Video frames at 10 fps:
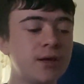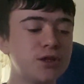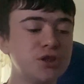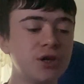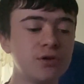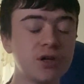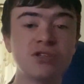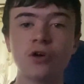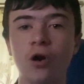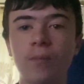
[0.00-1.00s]
you know that
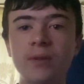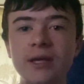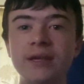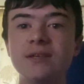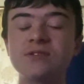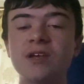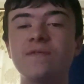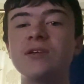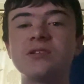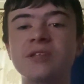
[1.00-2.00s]
Tom Lees, if
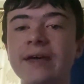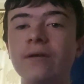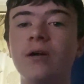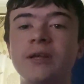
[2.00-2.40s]
he'd stayed on,